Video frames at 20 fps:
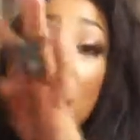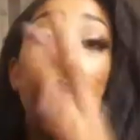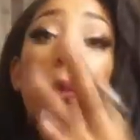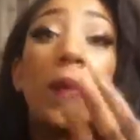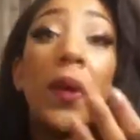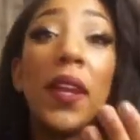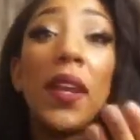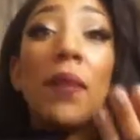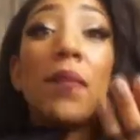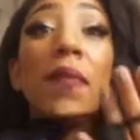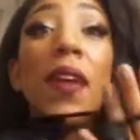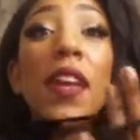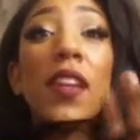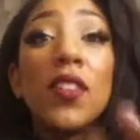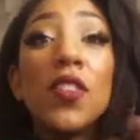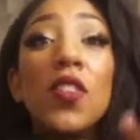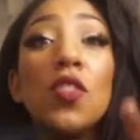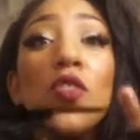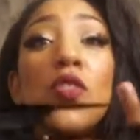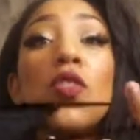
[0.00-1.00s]
But it
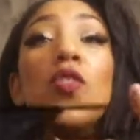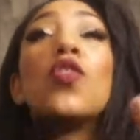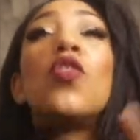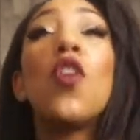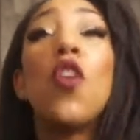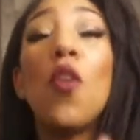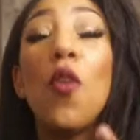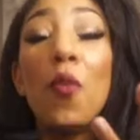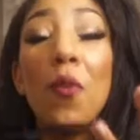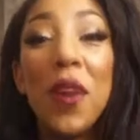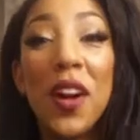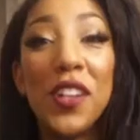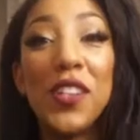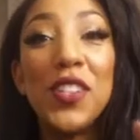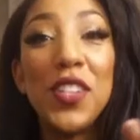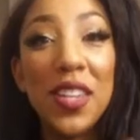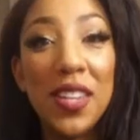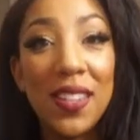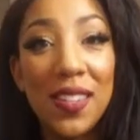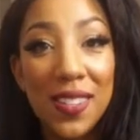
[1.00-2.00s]
makes it so
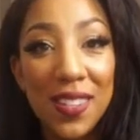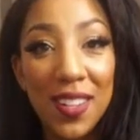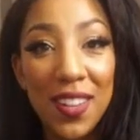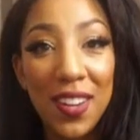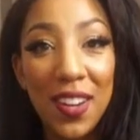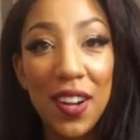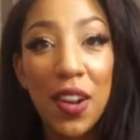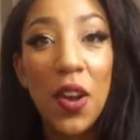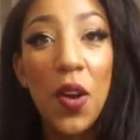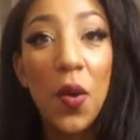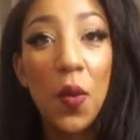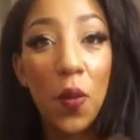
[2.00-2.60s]
much easier